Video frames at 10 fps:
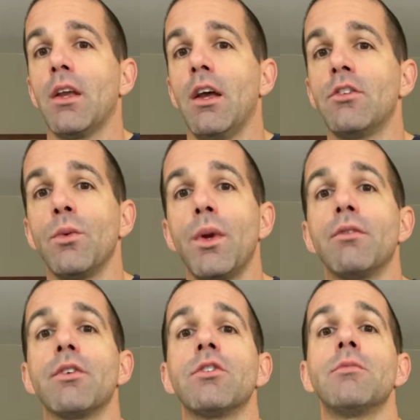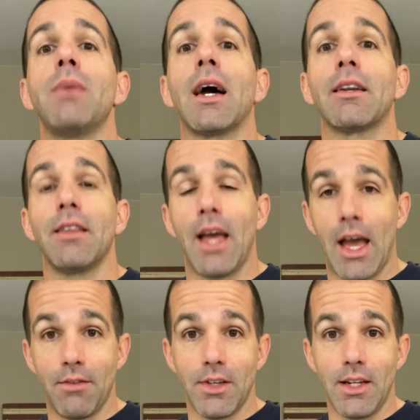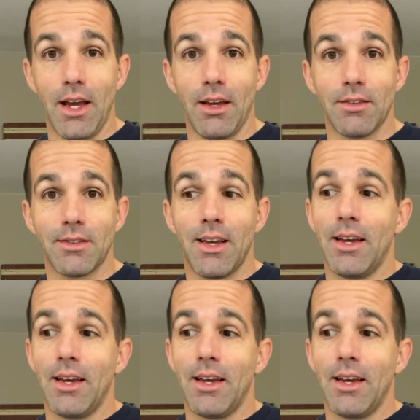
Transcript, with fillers: is that we respect the heavy days.